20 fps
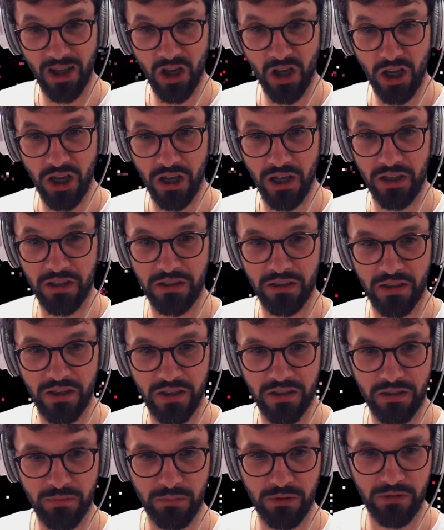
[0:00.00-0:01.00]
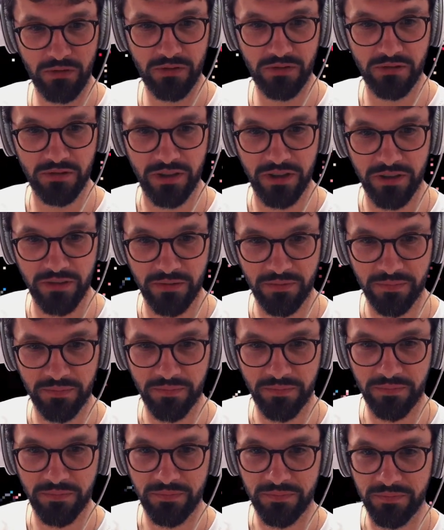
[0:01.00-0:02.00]
And a blue screen.
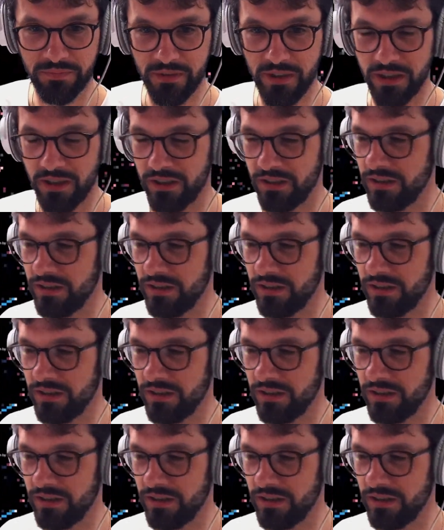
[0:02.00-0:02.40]
Yeah.